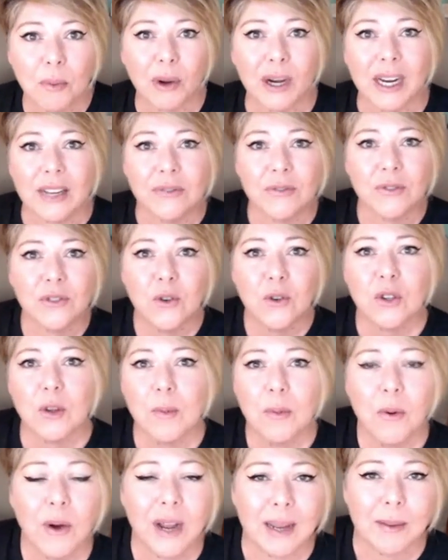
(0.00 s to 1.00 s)
brief, to the
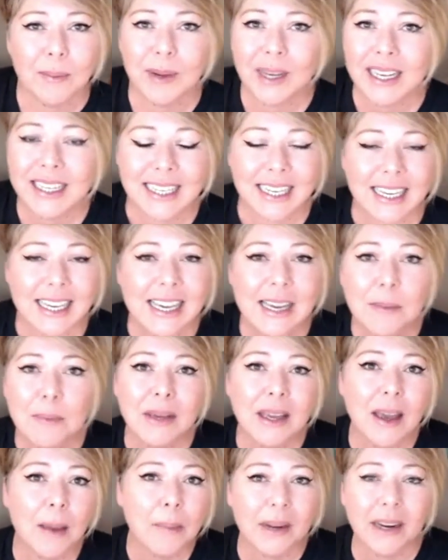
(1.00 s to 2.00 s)
point, because I can't
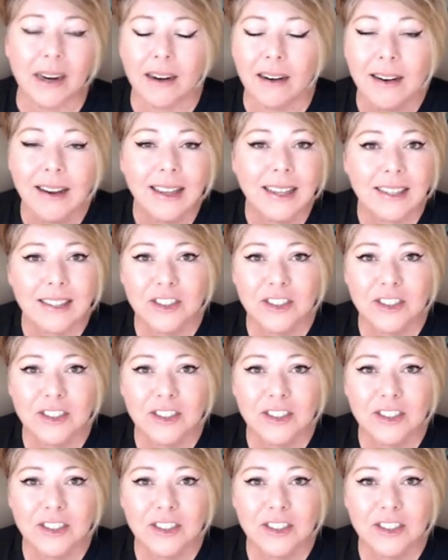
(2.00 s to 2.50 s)
be up here